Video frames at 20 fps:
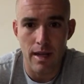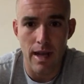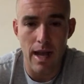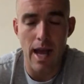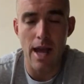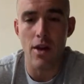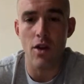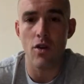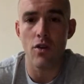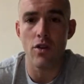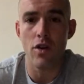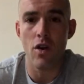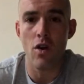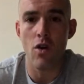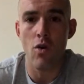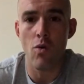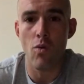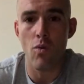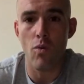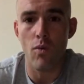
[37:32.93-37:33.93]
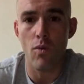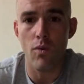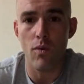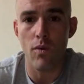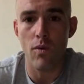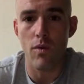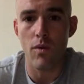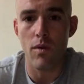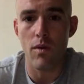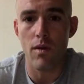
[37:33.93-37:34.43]
I don't know
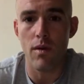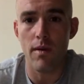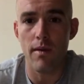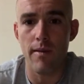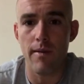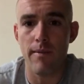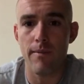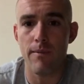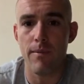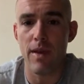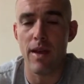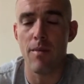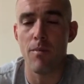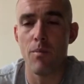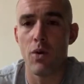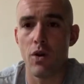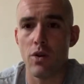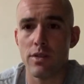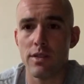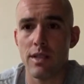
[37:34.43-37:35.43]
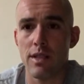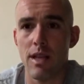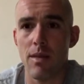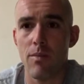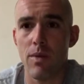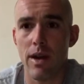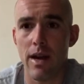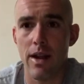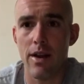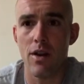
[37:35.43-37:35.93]
him personally,
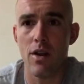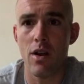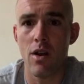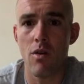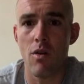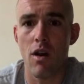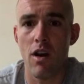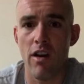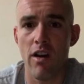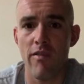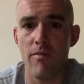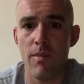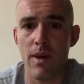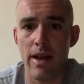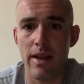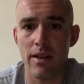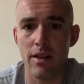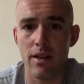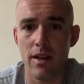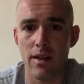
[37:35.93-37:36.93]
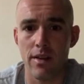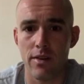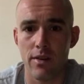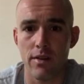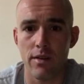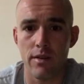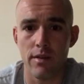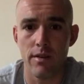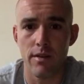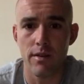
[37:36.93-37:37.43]
but I know of Michael Eckert.